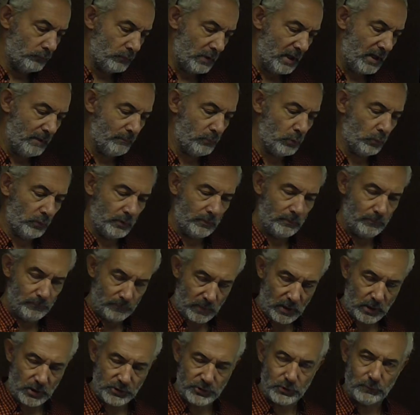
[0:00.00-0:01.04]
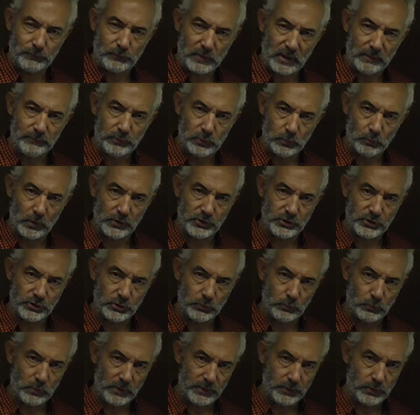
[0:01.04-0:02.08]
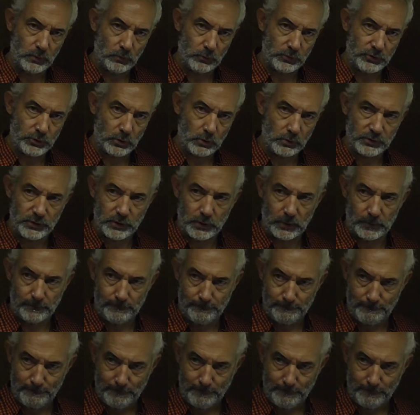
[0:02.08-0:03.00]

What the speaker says: RAP or the parts of RAP you want to with your doctor.